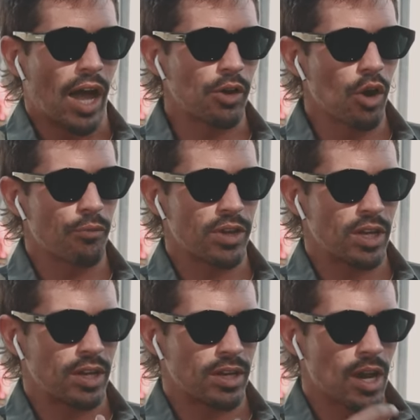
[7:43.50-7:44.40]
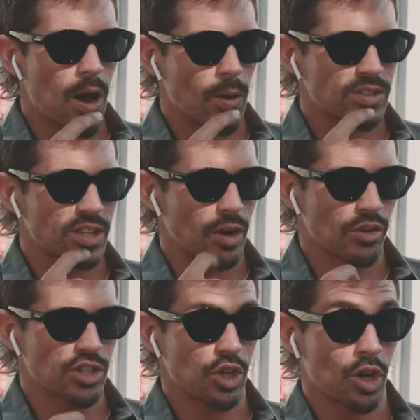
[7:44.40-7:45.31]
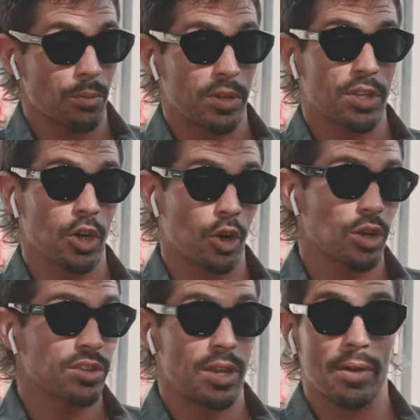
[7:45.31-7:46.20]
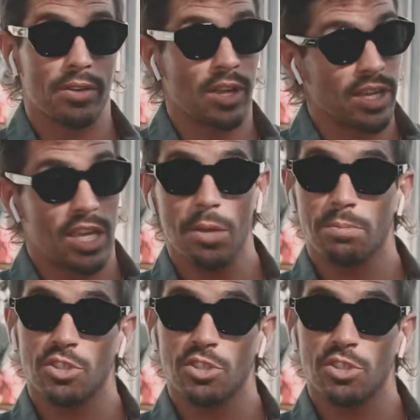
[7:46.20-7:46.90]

I don't know if it, no, it's not really showing it, but the girls keep like keep